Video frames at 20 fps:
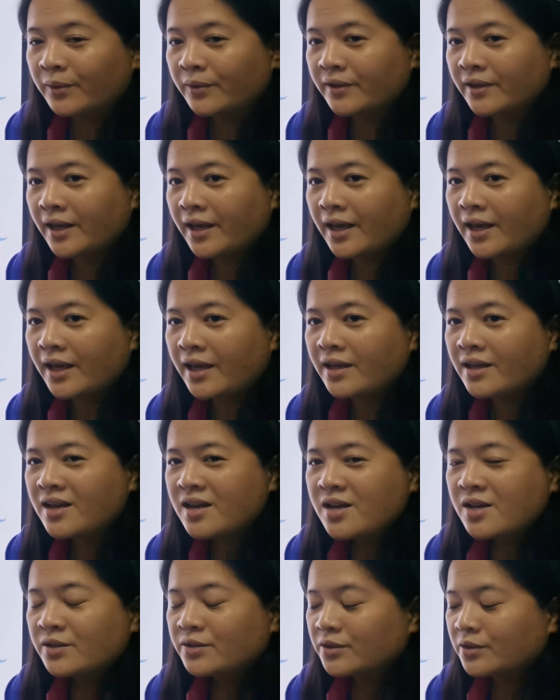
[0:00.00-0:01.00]
Okay,
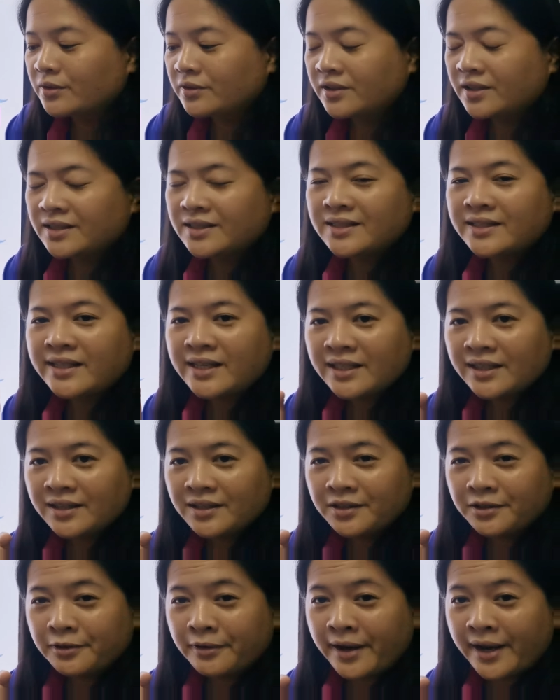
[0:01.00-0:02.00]
so the teeth
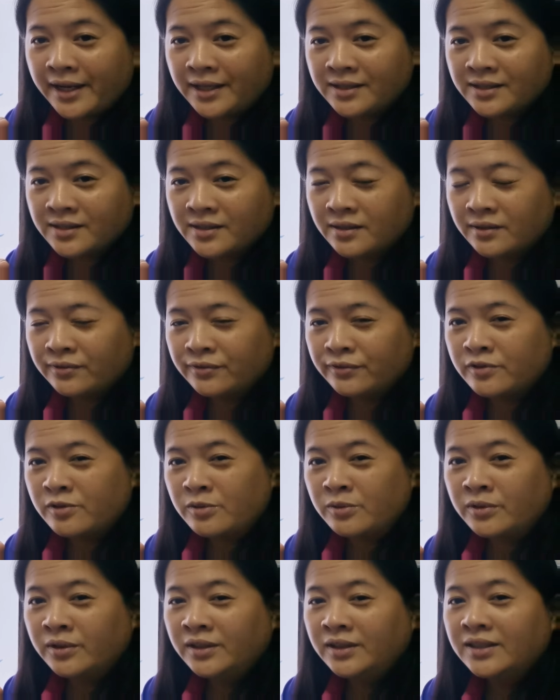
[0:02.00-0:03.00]
grinds the
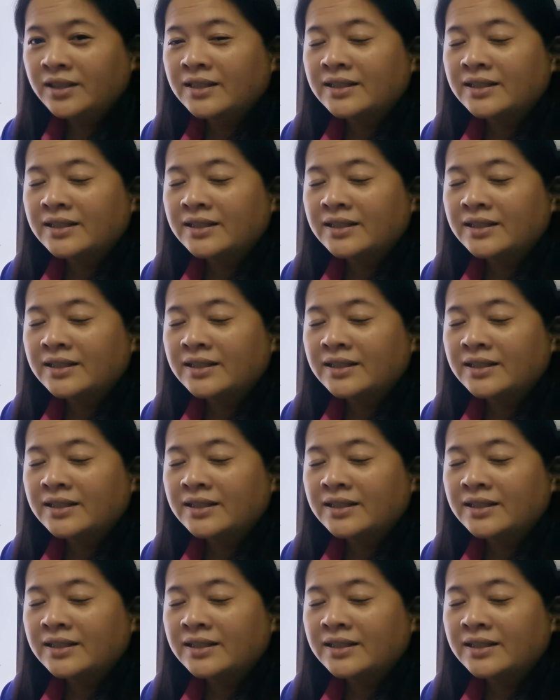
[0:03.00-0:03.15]
food,